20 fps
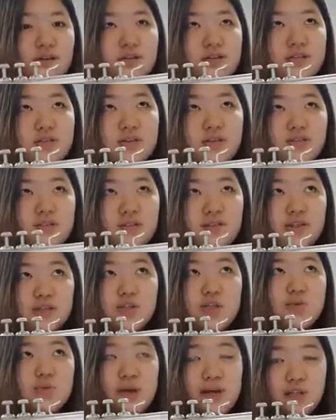certain
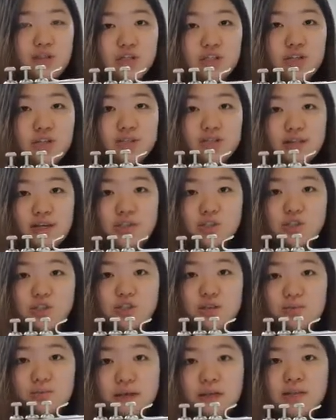situation
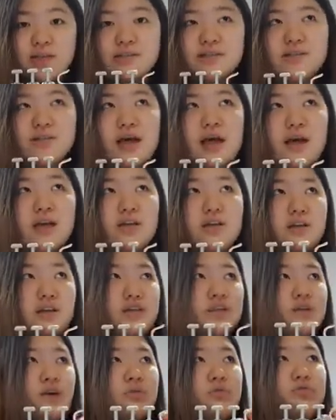essentially means that you
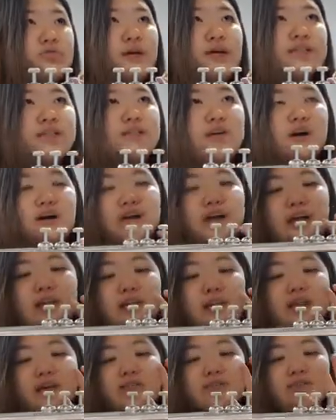don't press on
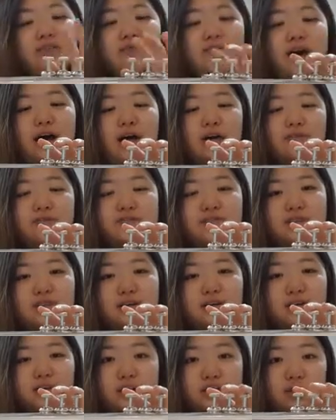any of the valves.
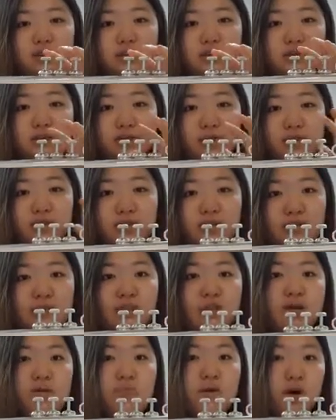You leave
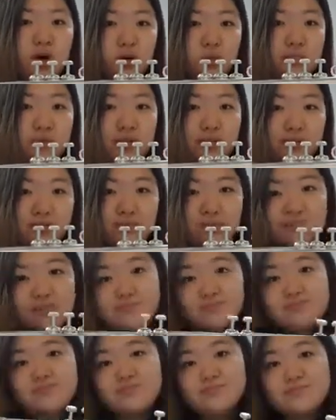them
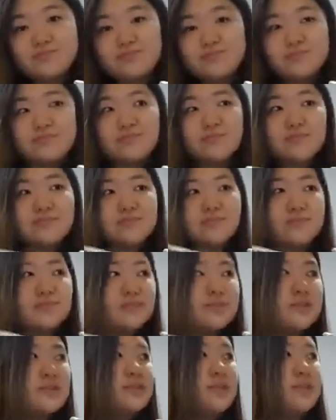open.
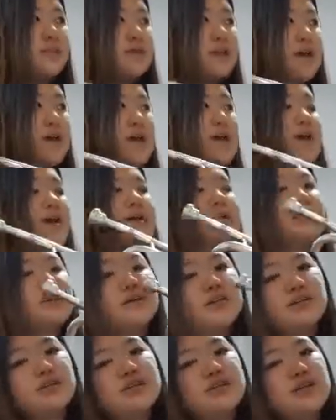And
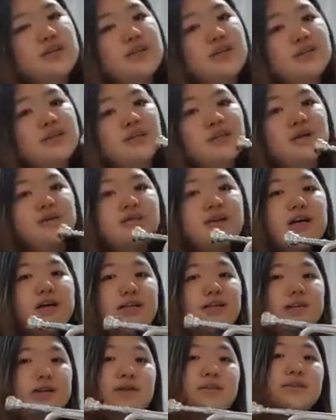it should look
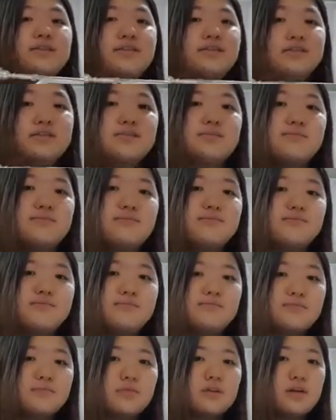like this.
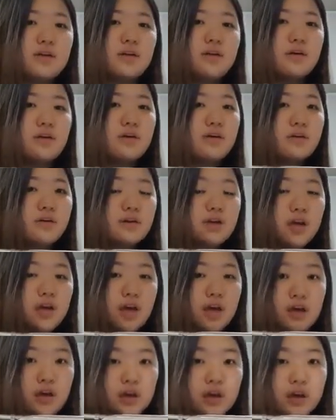
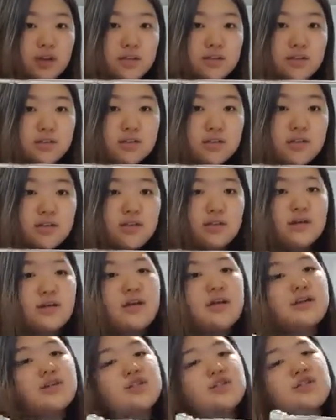And
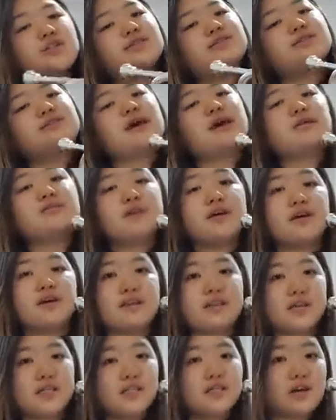it should sound like
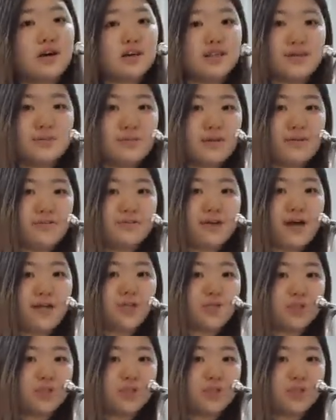this on a B-flat